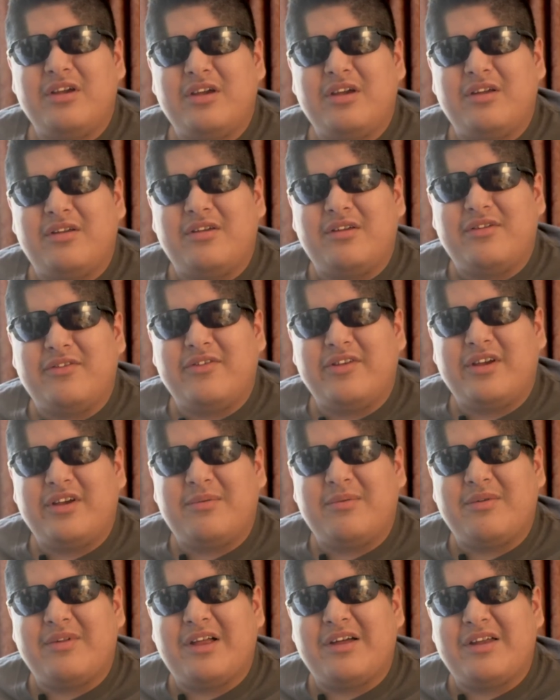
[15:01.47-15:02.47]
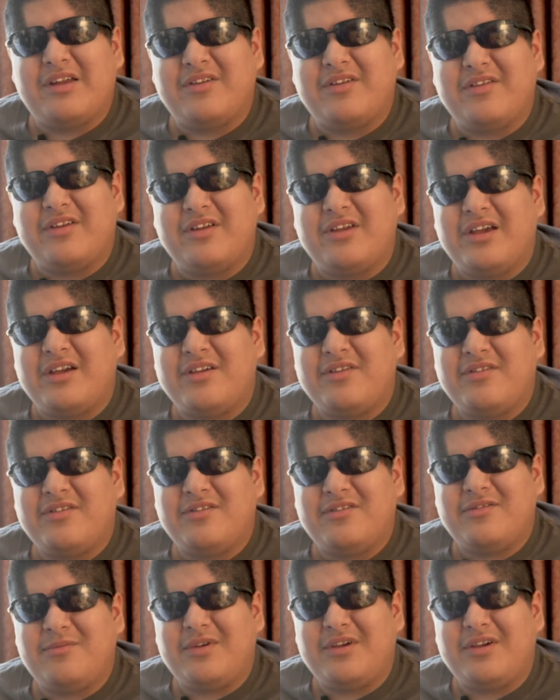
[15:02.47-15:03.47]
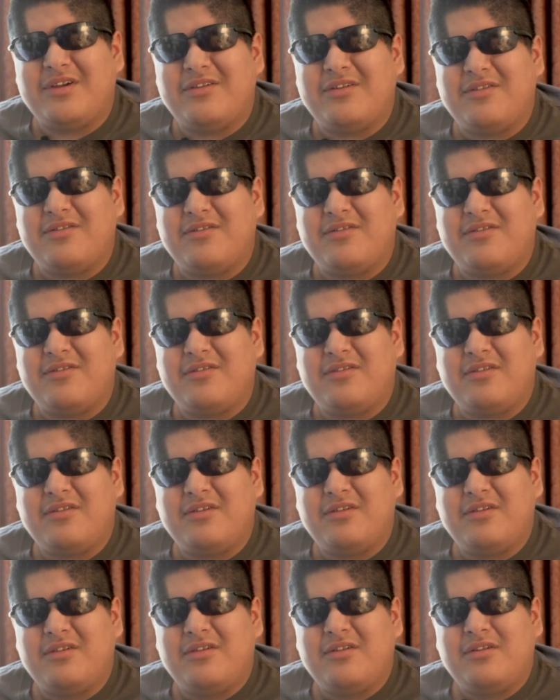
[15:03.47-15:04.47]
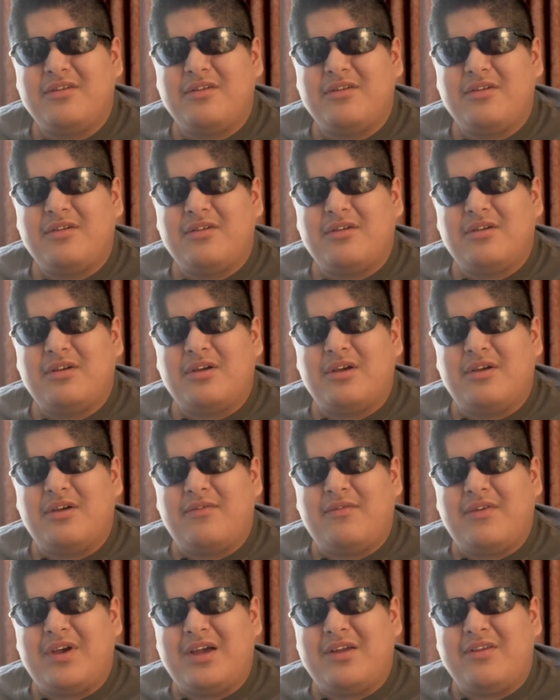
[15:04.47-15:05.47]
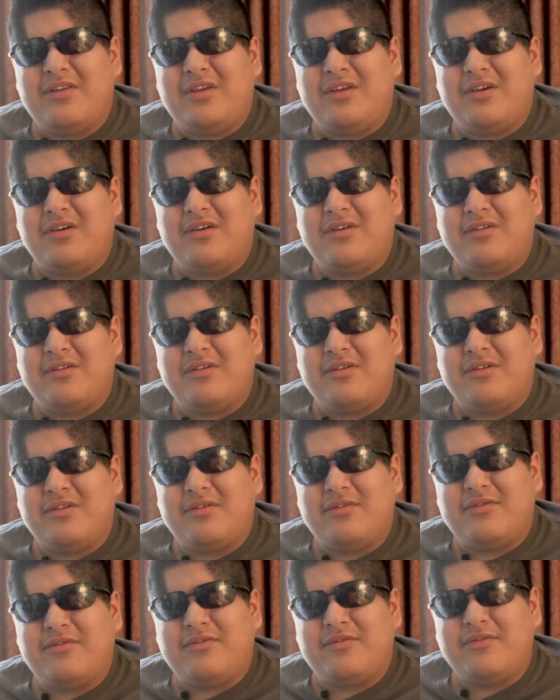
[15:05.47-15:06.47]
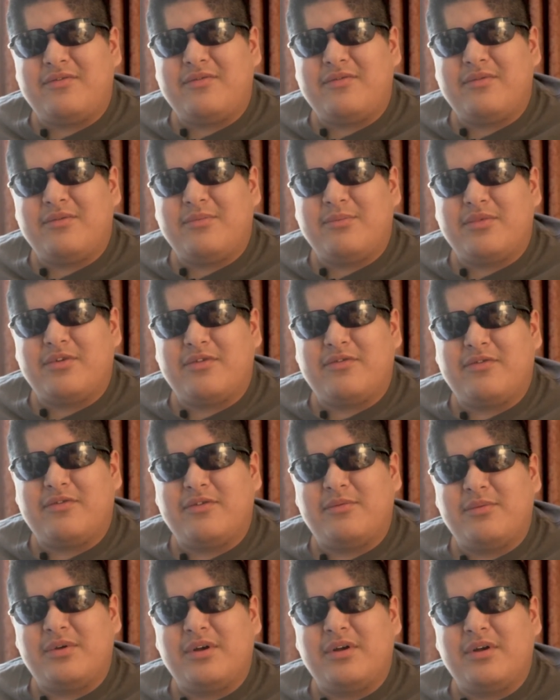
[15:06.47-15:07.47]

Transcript: Honestly, I'm glad I said yes, because I've had the honor of performing